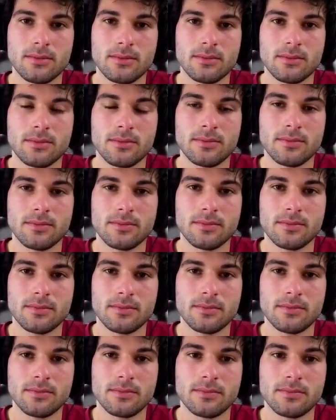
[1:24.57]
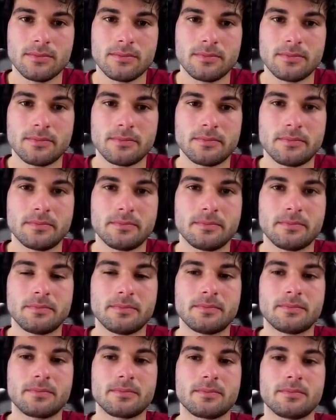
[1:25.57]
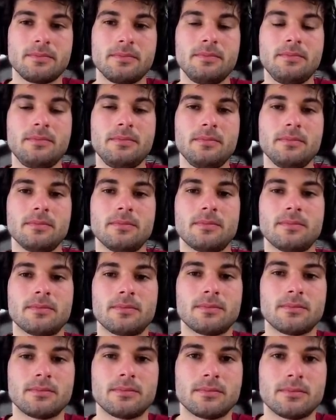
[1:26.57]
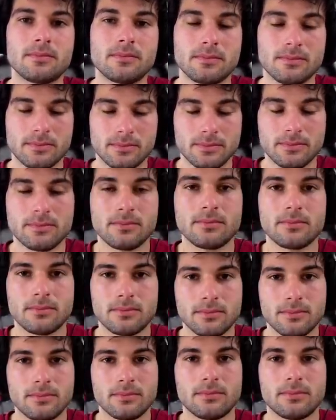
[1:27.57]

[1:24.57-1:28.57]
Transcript: This person isn't speaking.